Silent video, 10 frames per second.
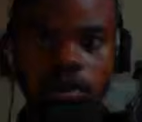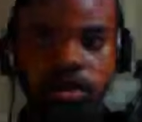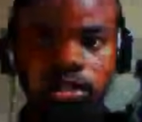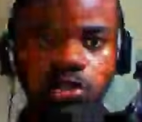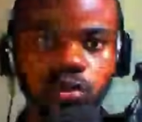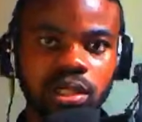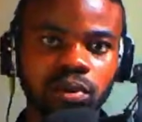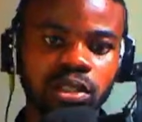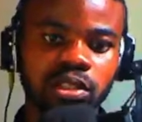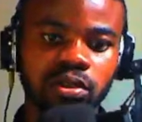All right, so
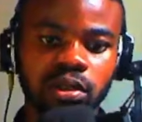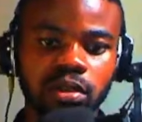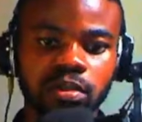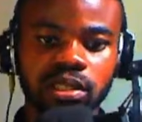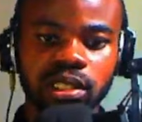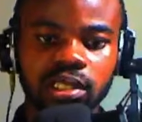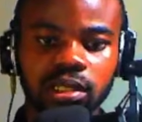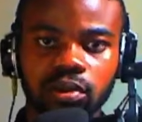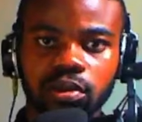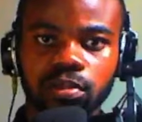without wasting your time, let's get
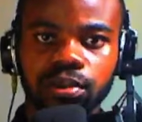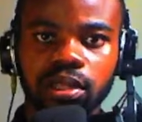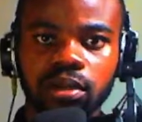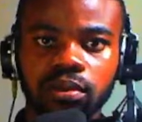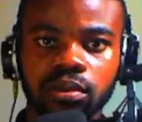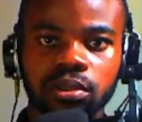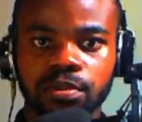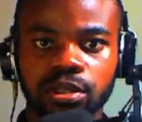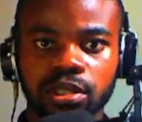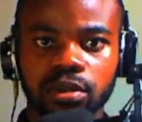started with the breakdown.
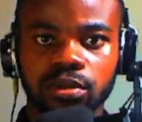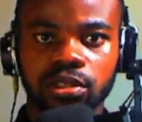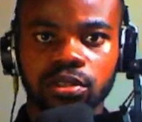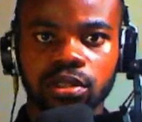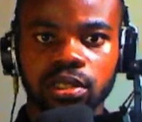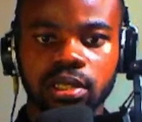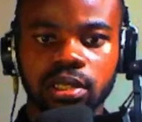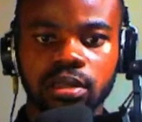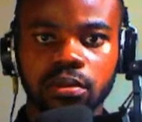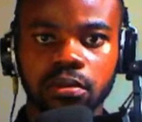Let's break down what he's doing in
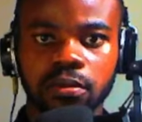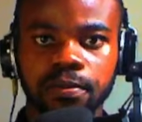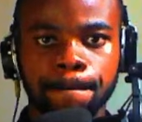detail.